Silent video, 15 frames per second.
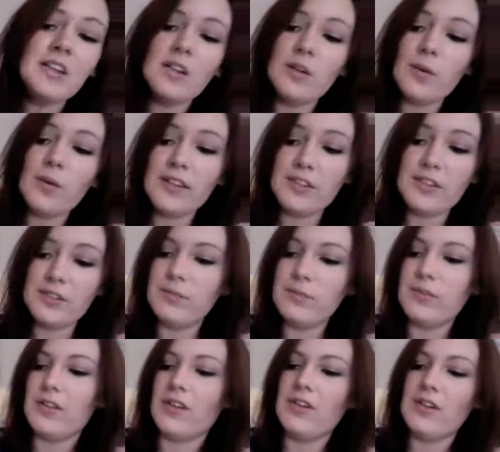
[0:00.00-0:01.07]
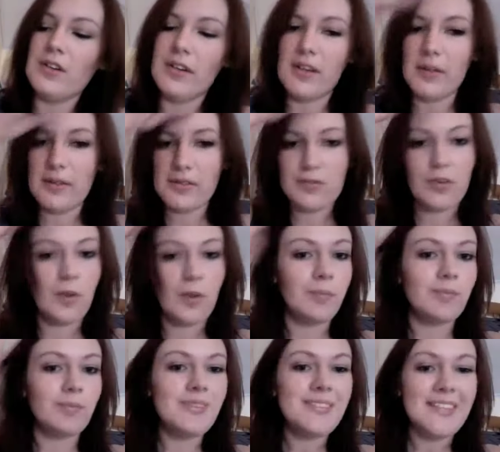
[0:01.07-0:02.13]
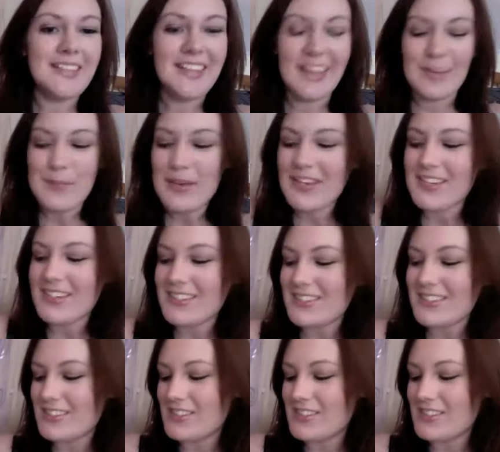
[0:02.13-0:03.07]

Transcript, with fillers: quite good. And that's from T K Maxx.